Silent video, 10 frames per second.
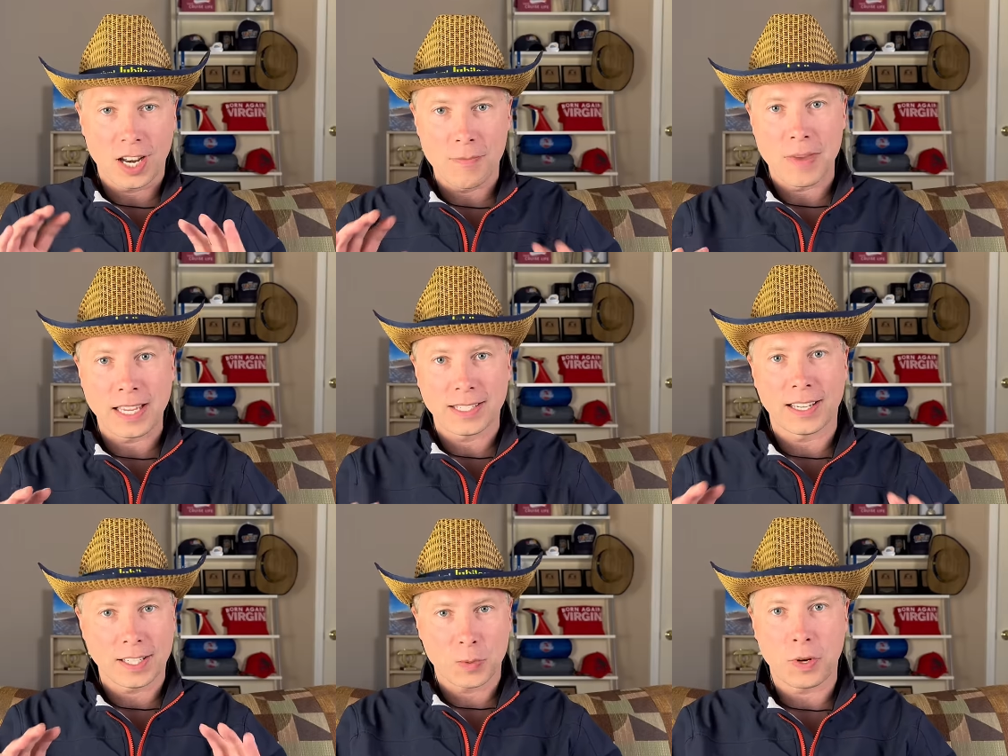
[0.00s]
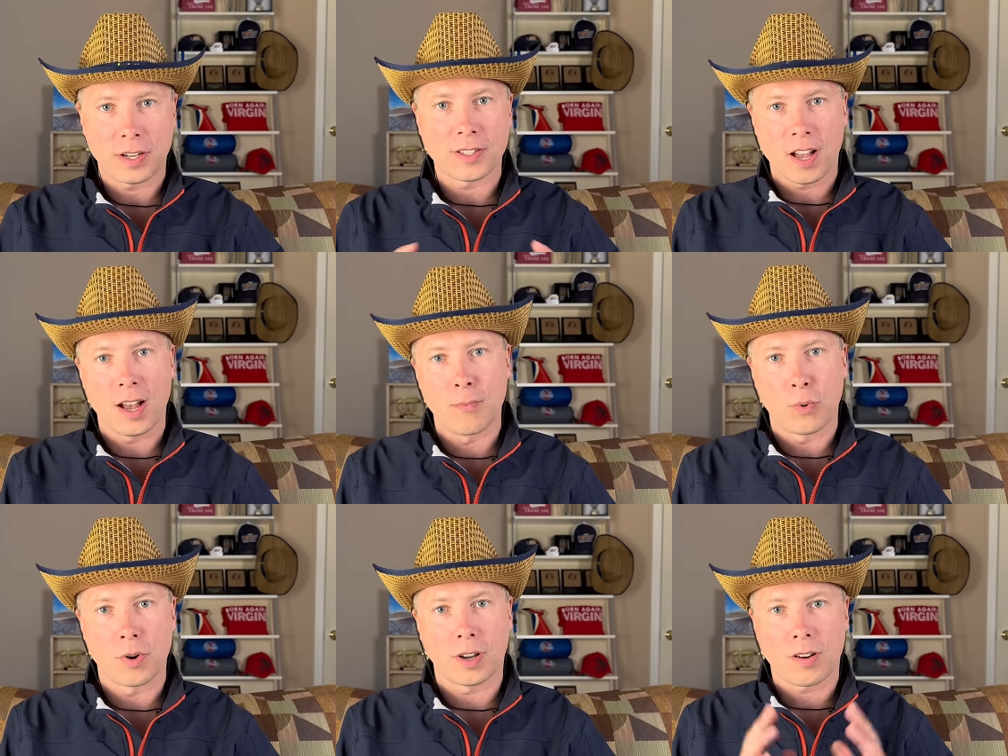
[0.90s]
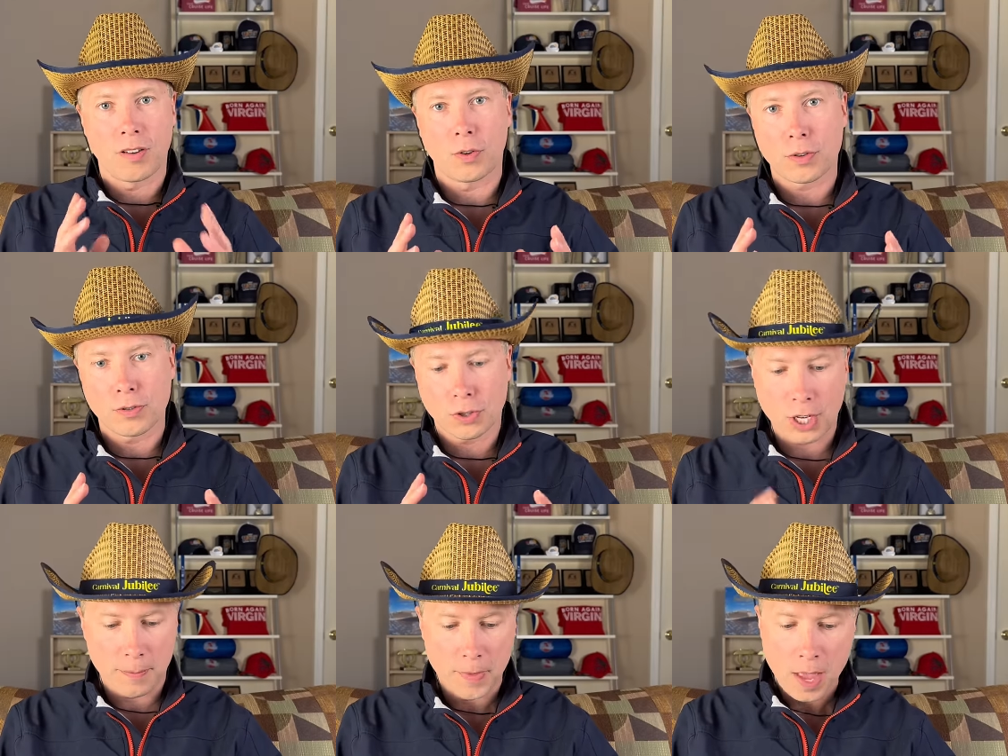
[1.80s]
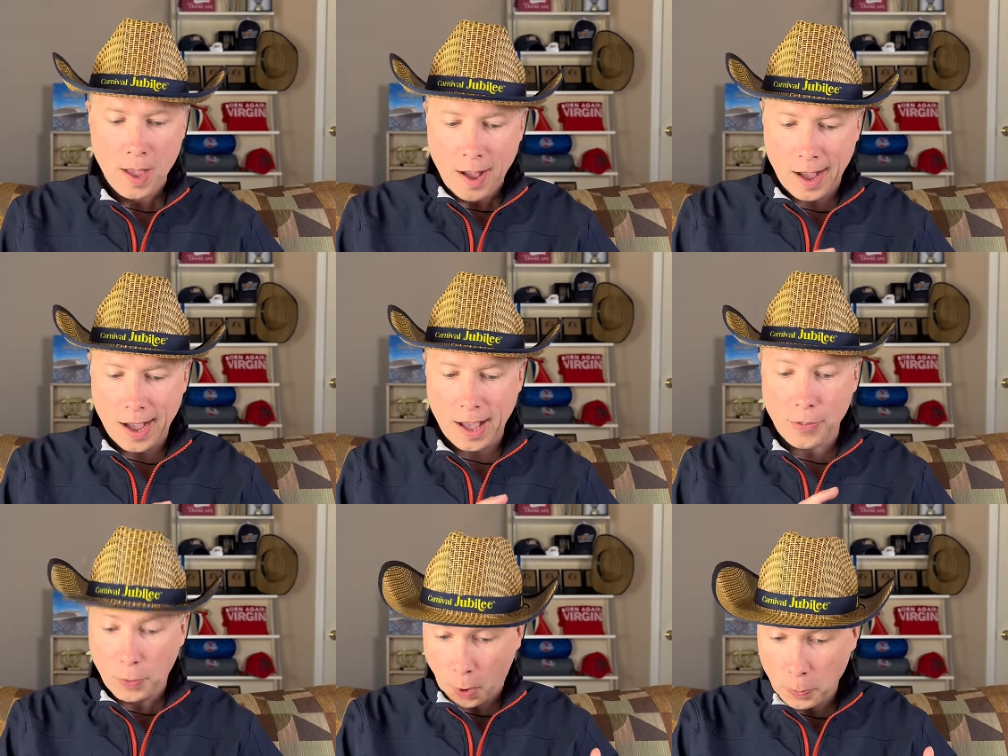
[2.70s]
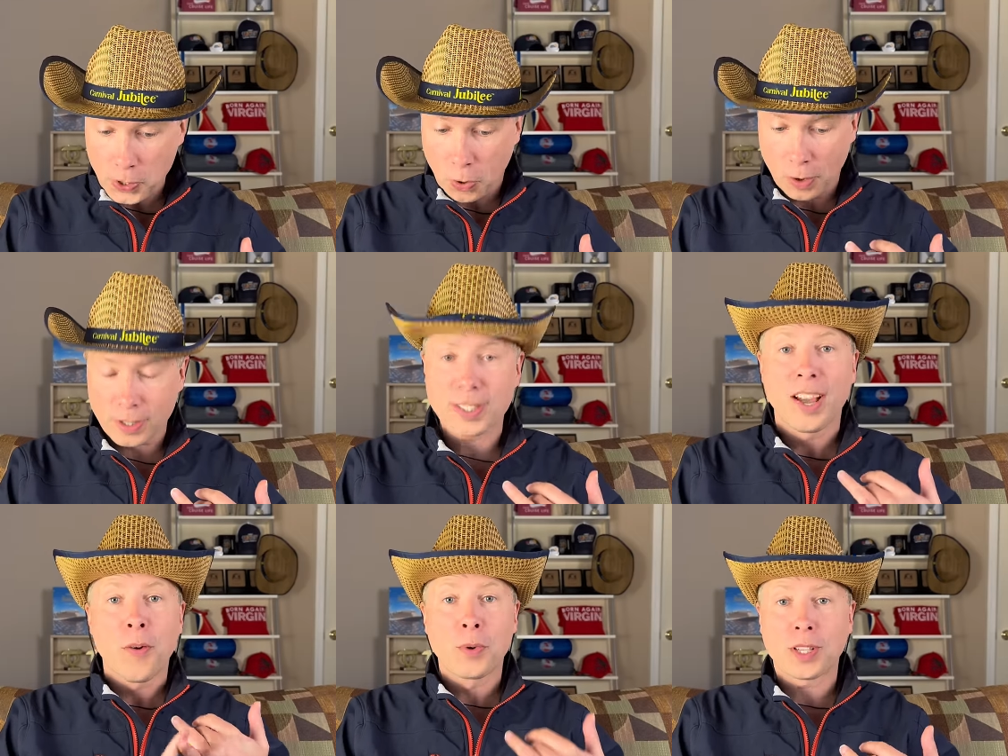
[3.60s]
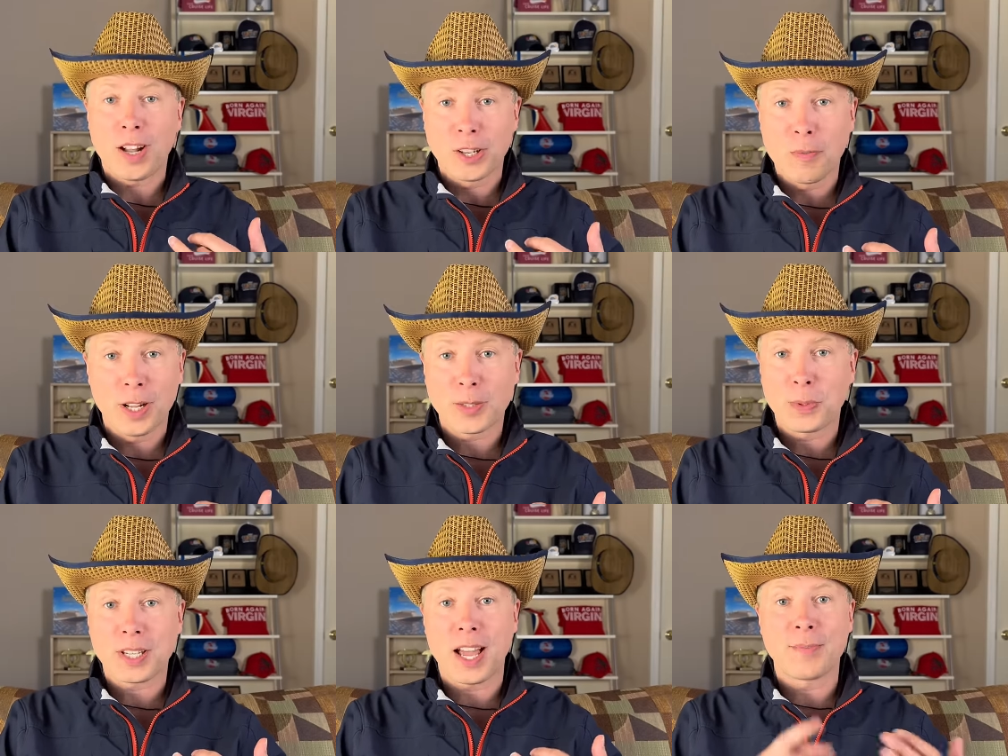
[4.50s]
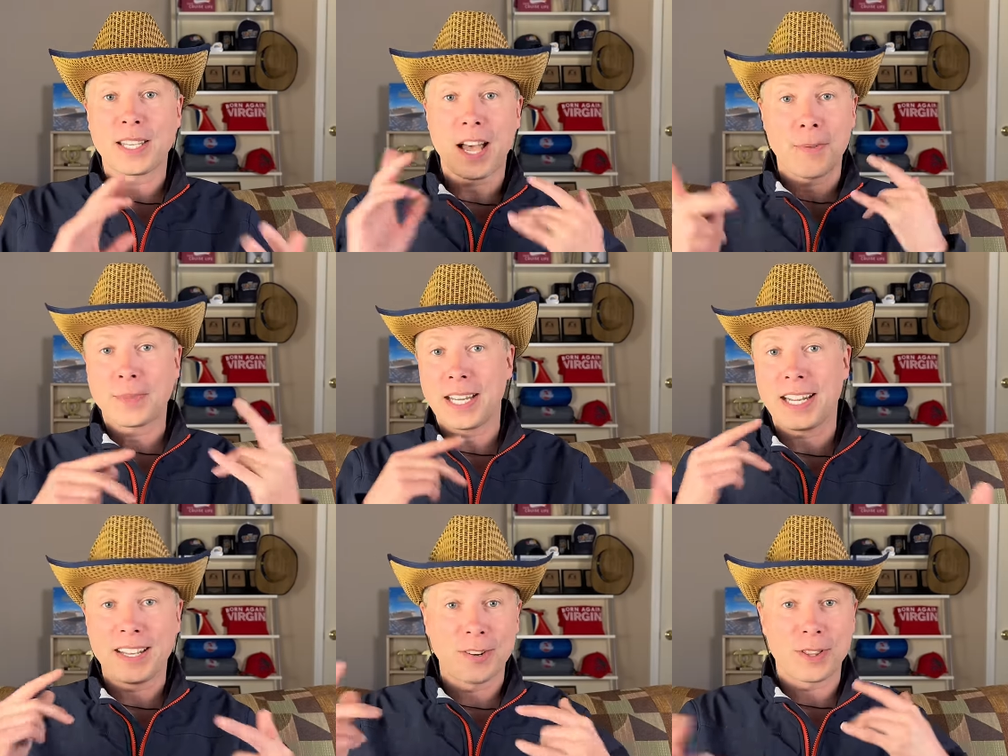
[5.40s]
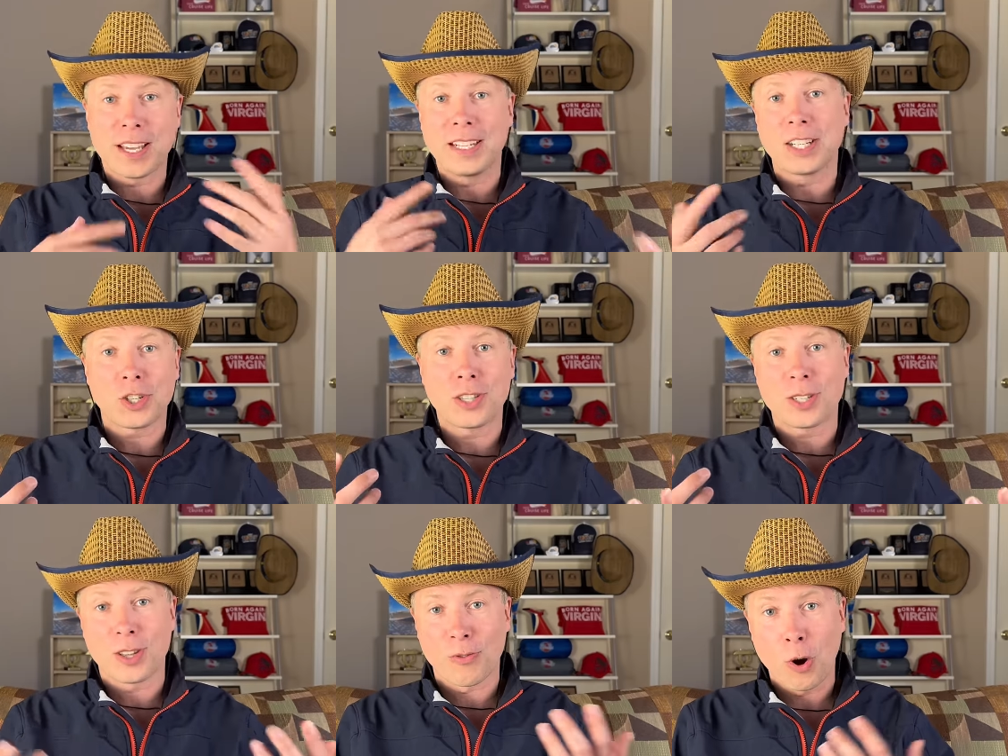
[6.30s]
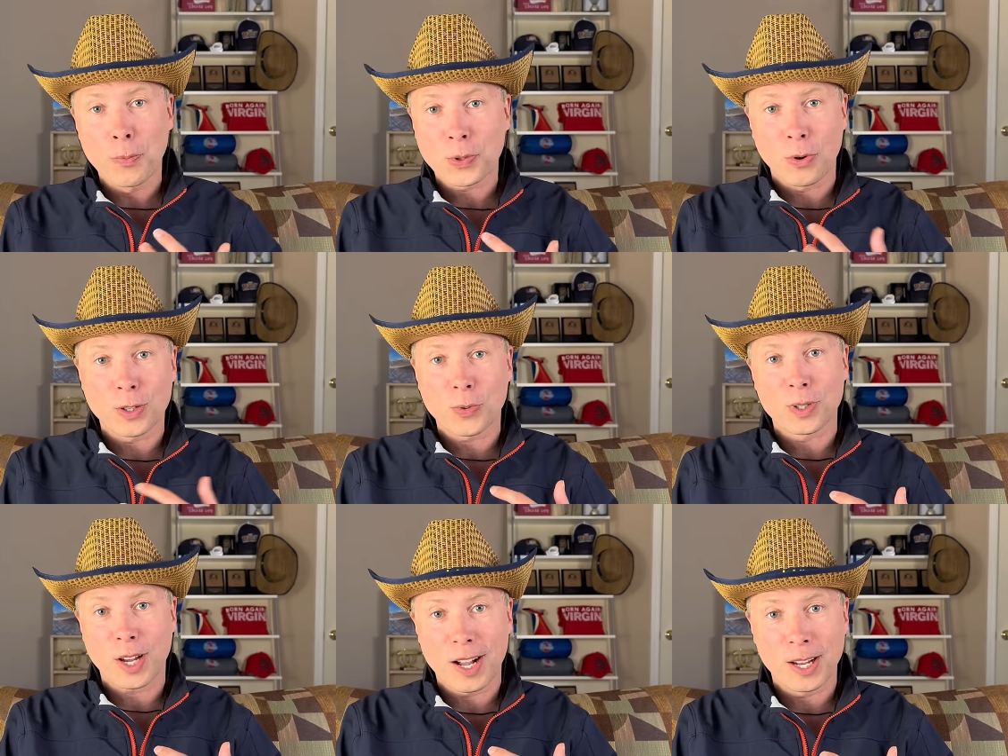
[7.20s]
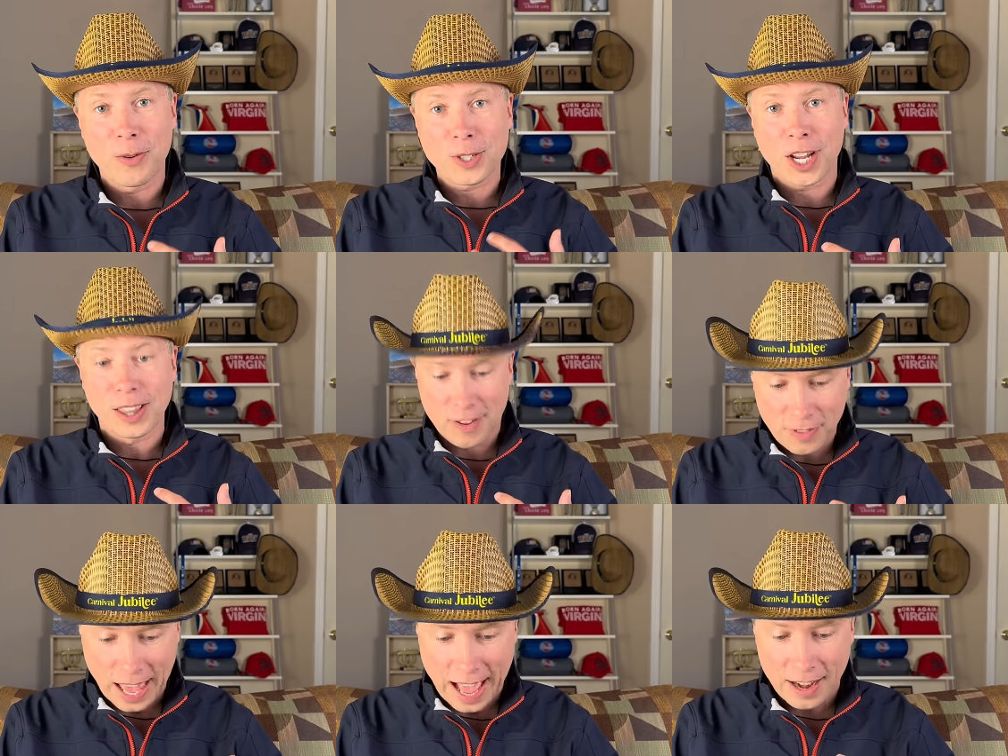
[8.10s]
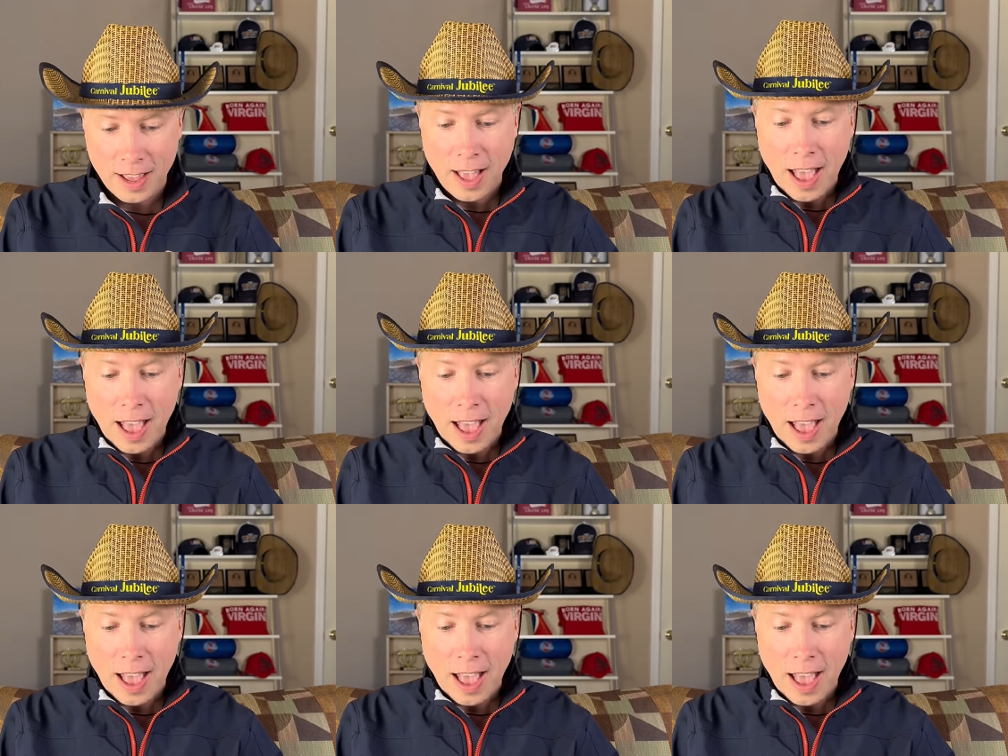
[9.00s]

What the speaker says: amazing experience on board a Carnival cruise ship. The ropes course was called out multiple times. The updated or the additions to the ropes course was called out, which I love that.